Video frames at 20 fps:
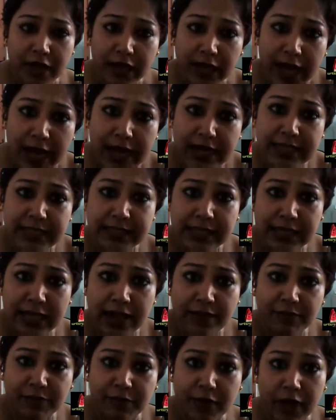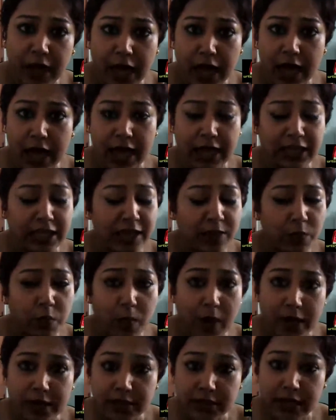realized, and I keep
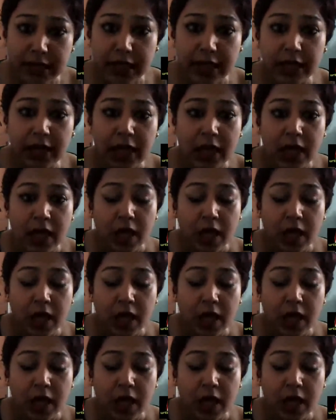wondering,